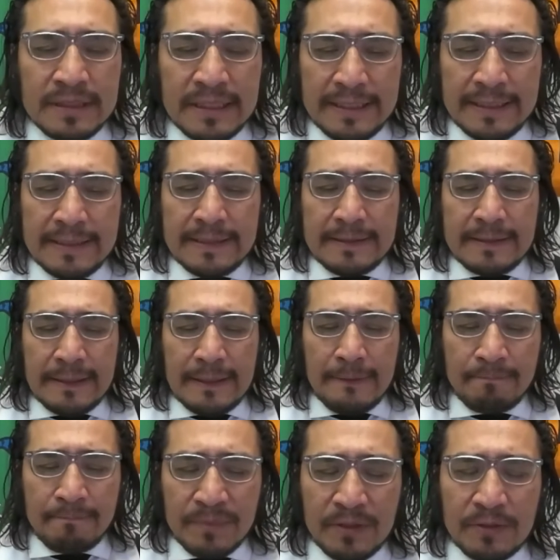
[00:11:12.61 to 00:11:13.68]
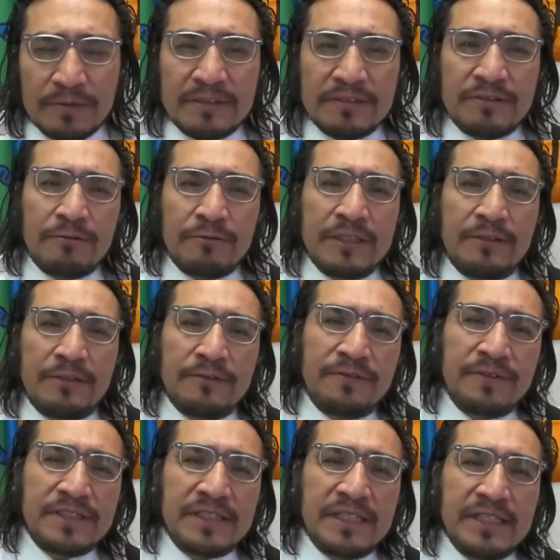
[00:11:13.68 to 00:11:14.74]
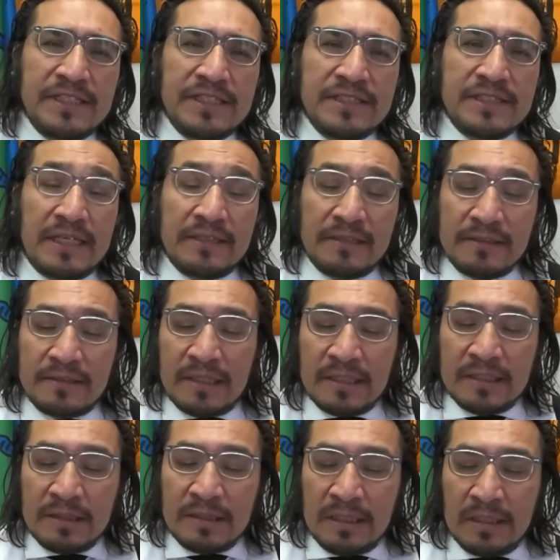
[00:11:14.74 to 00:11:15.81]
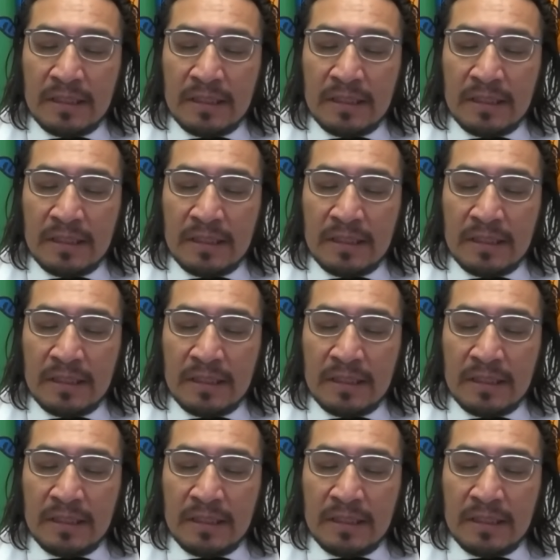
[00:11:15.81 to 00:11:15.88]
And, there's 22 First Nations that are on